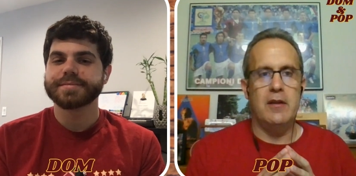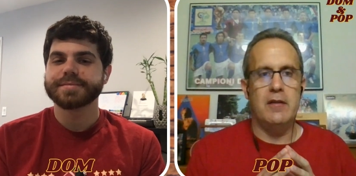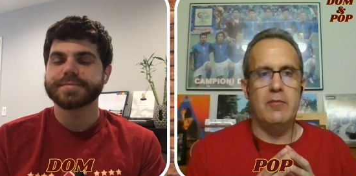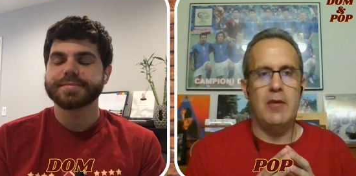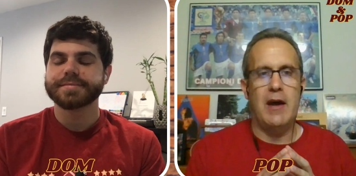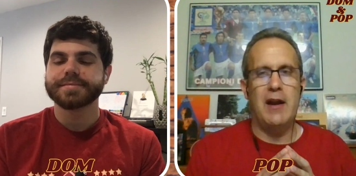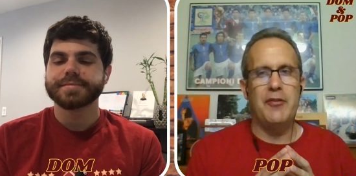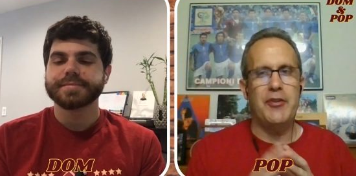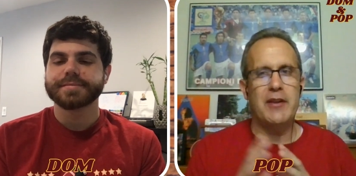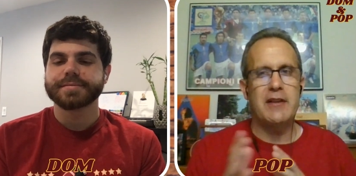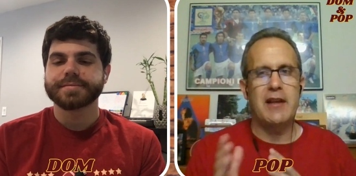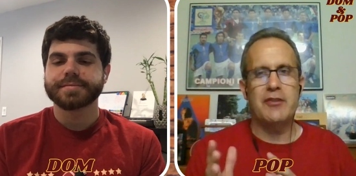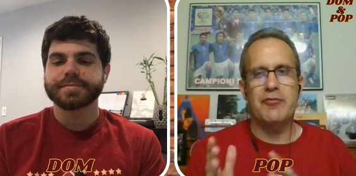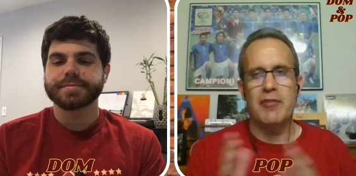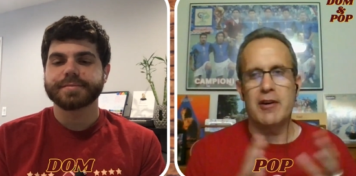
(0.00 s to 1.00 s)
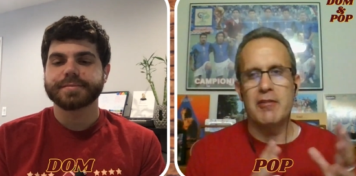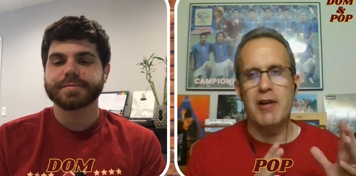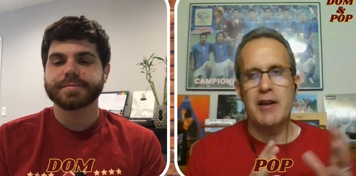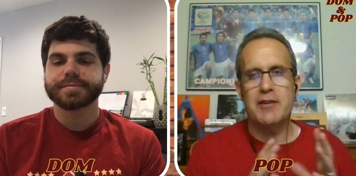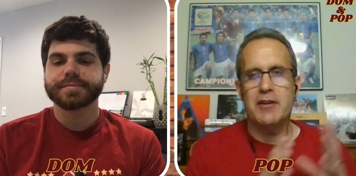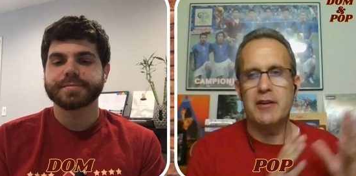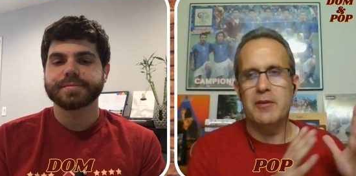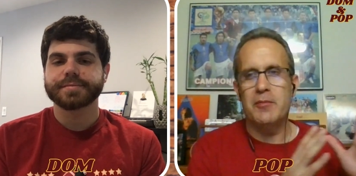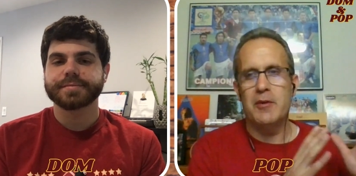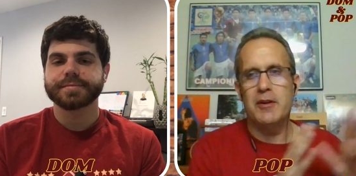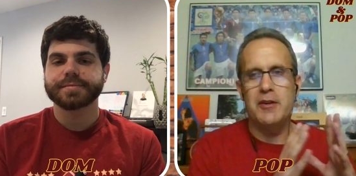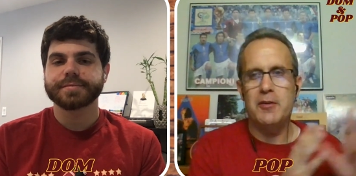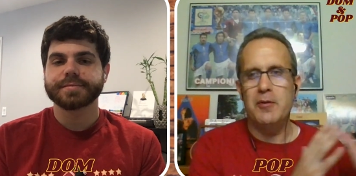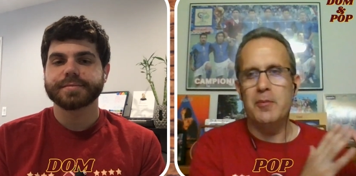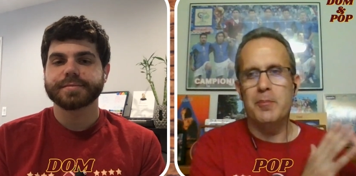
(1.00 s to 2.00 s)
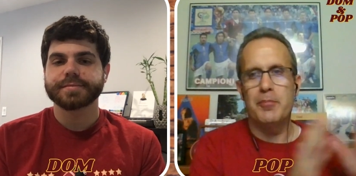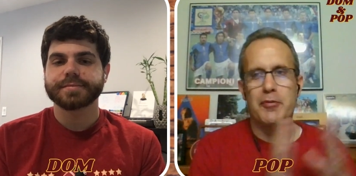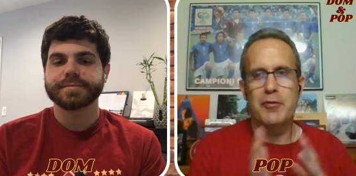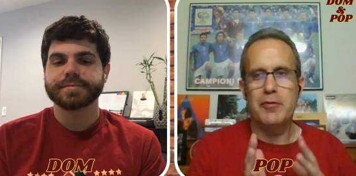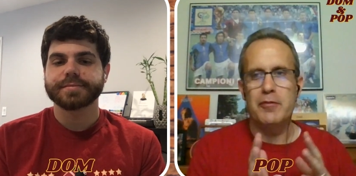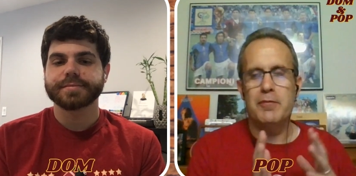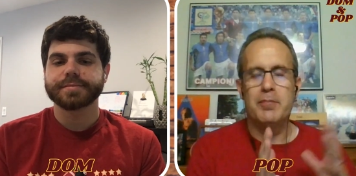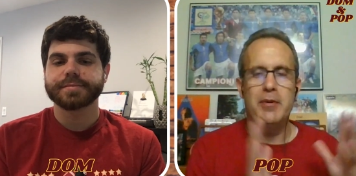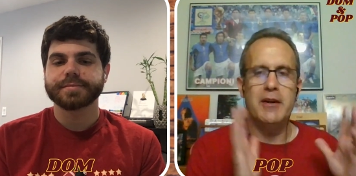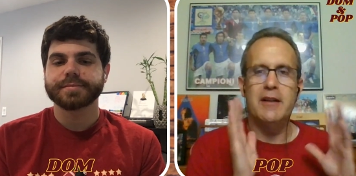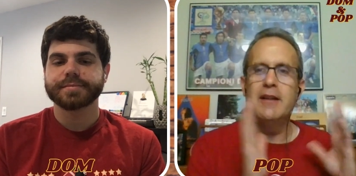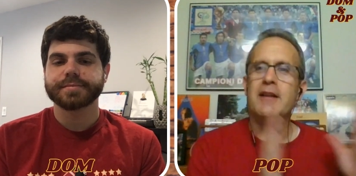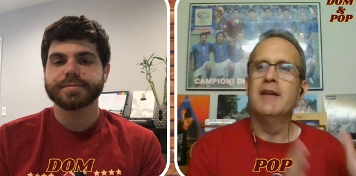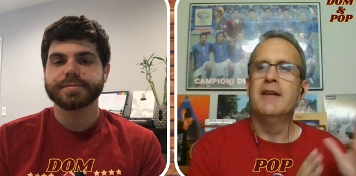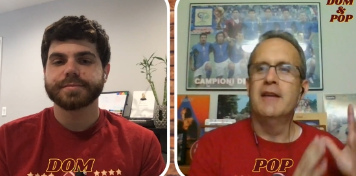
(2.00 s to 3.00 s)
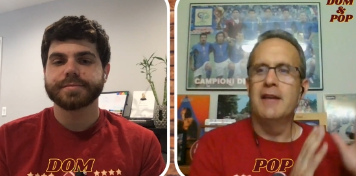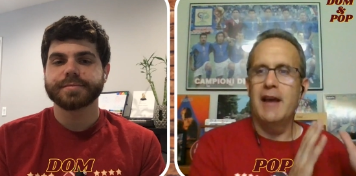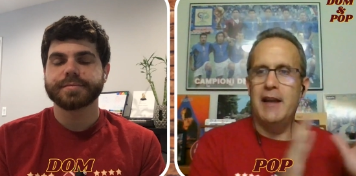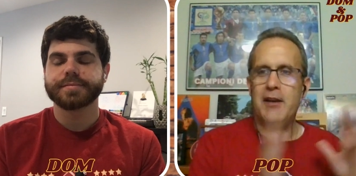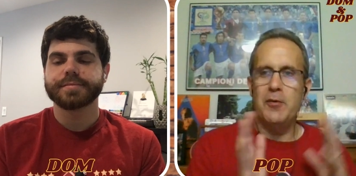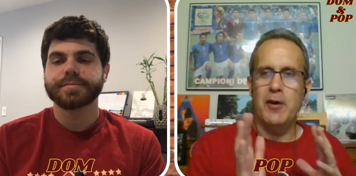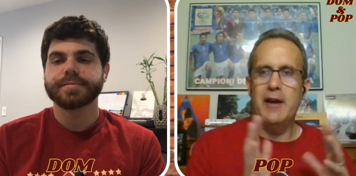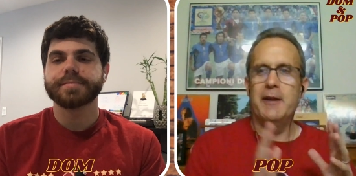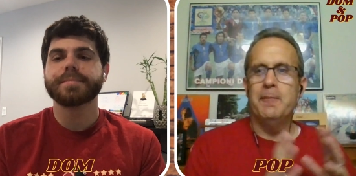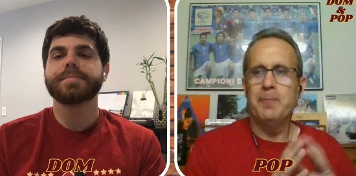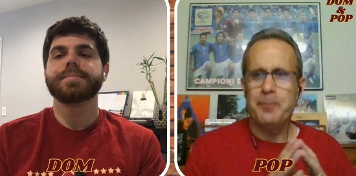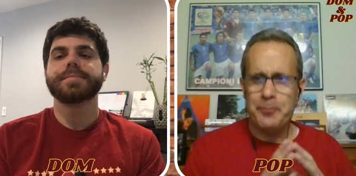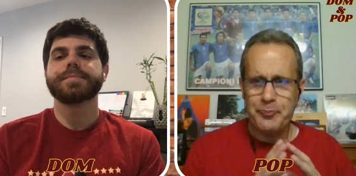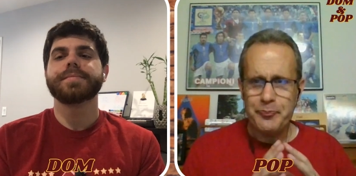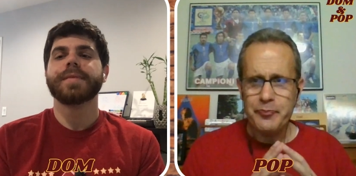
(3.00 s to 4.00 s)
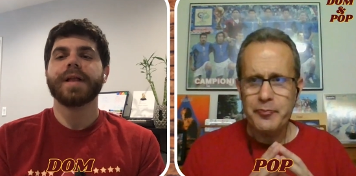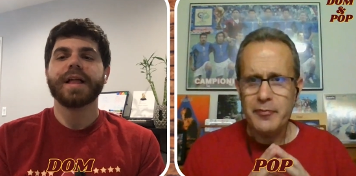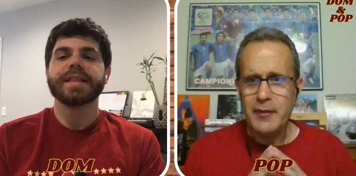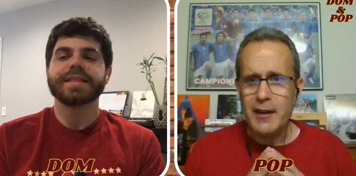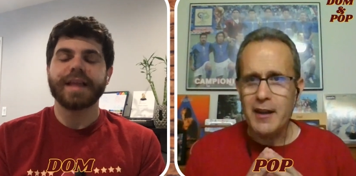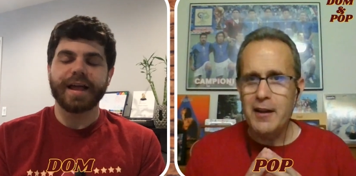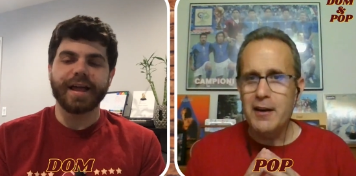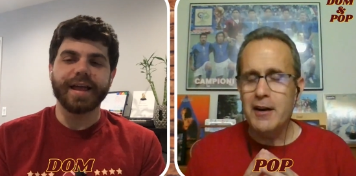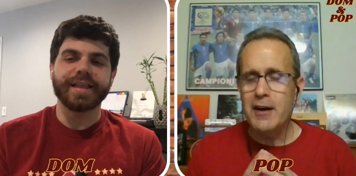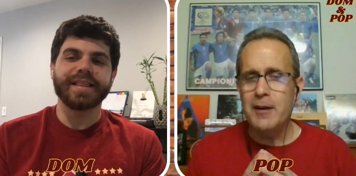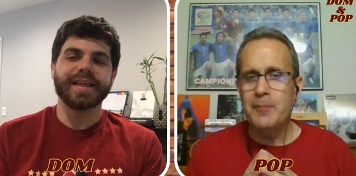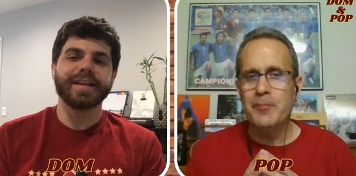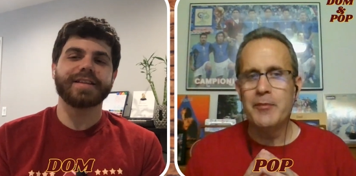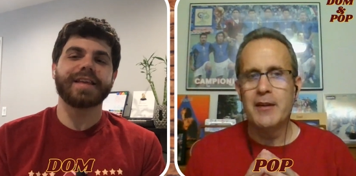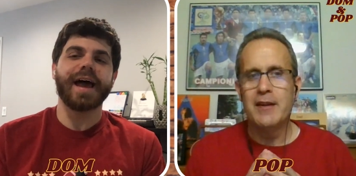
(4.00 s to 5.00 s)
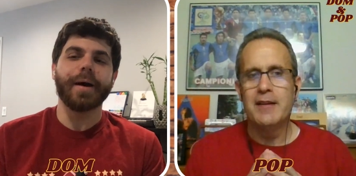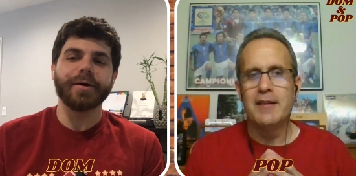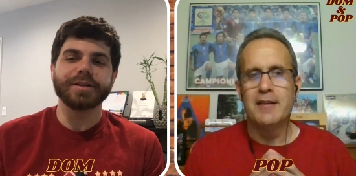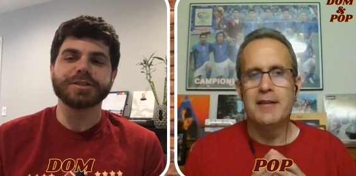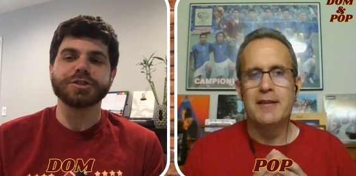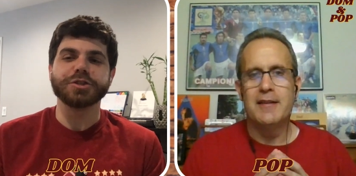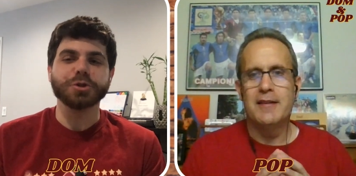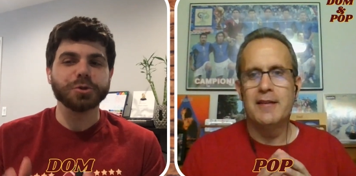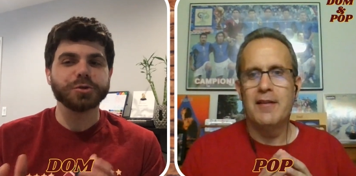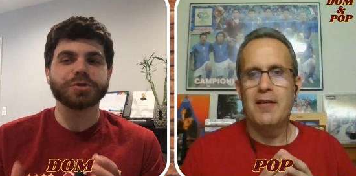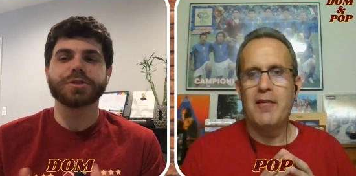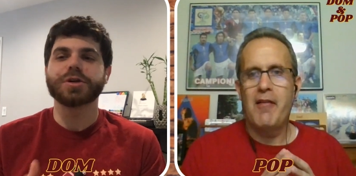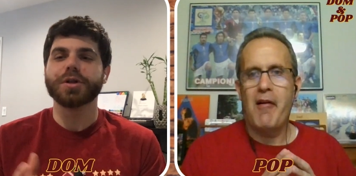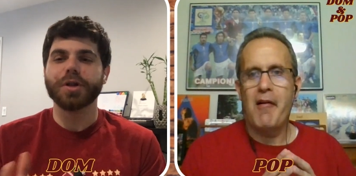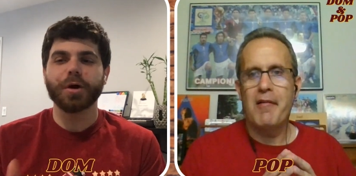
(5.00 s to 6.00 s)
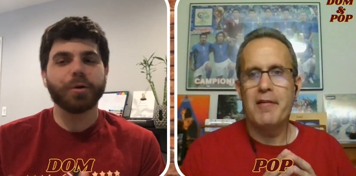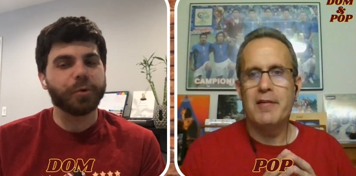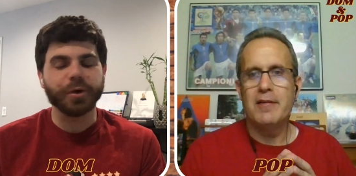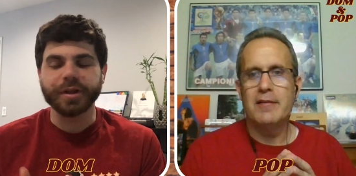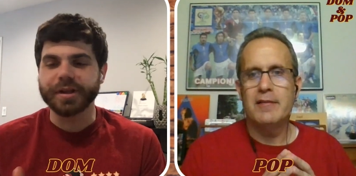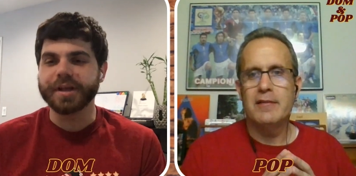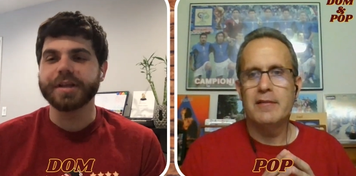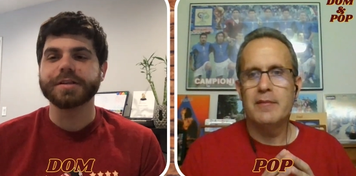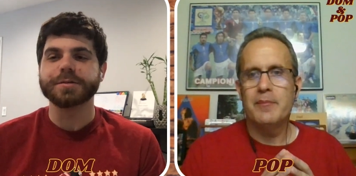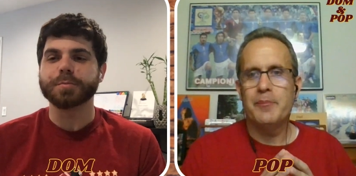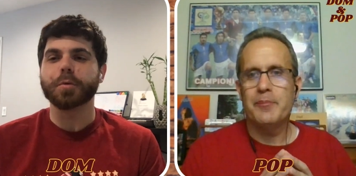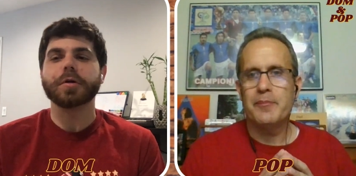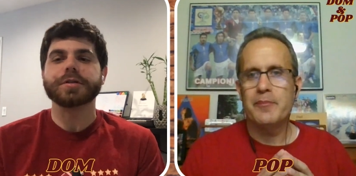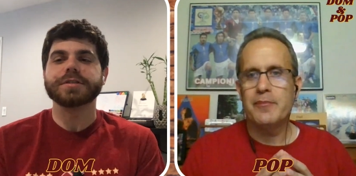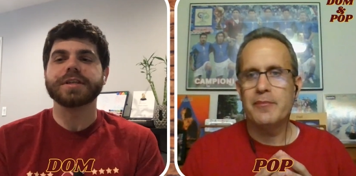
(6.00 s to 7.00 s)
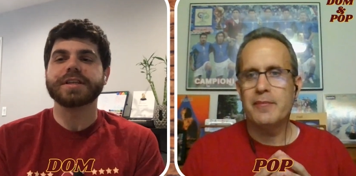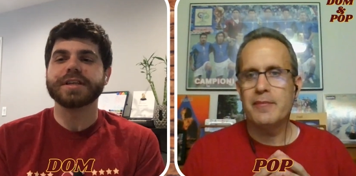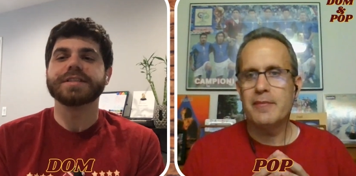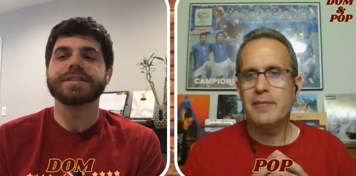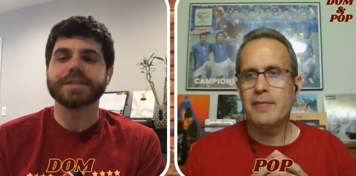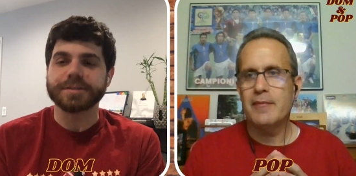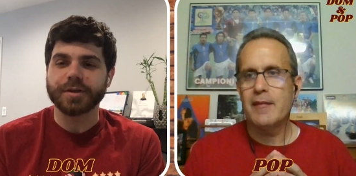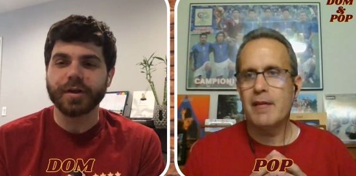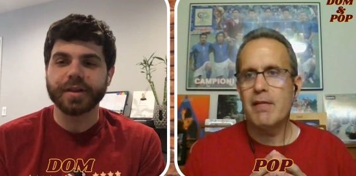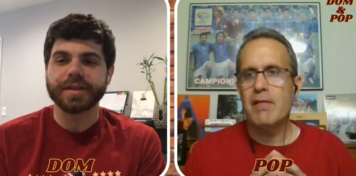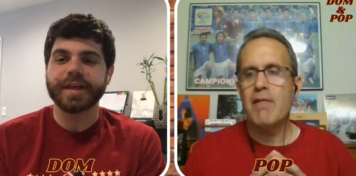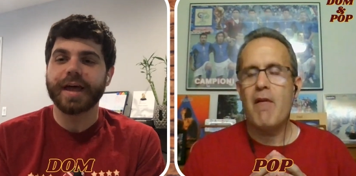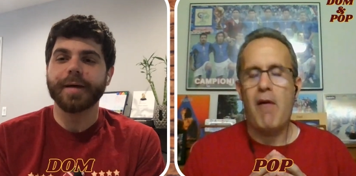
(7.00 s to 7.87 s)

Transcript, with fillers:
Speaker 1: I don't think that's regression when you improve, but anyway, That,
Speaker 2: um, that's how it's used colloquially in sports statistics all the time.